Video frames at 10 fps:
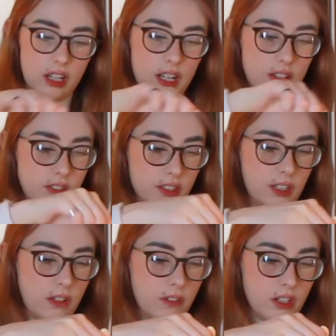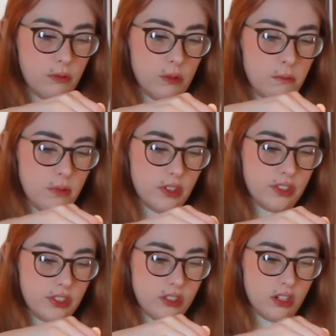And I'm just gonna give it one more
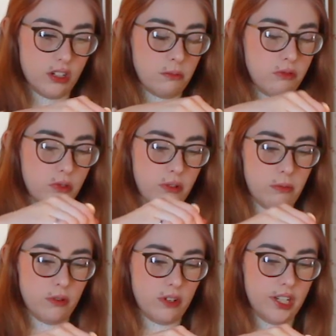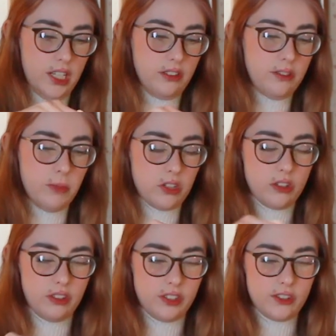stir before we pour it in. Make
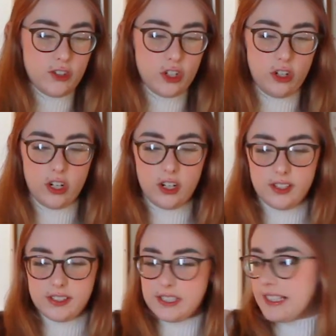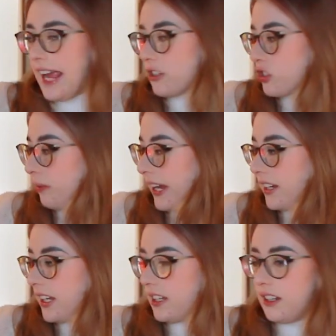sure this sugar is
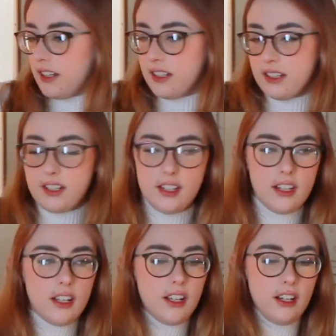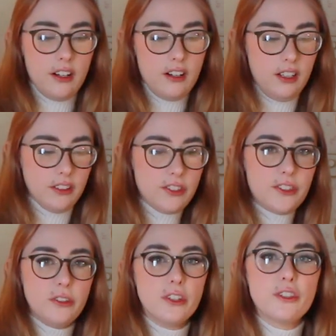saturated. All right, let's
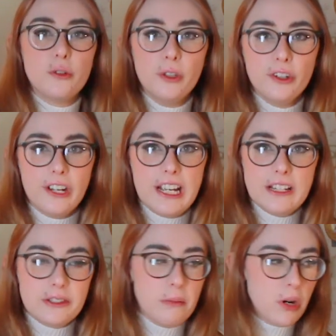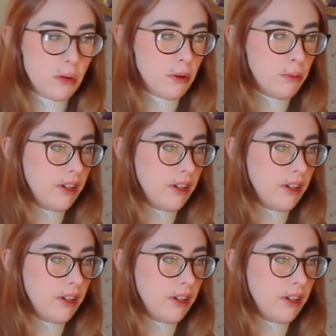do a little ASMR now.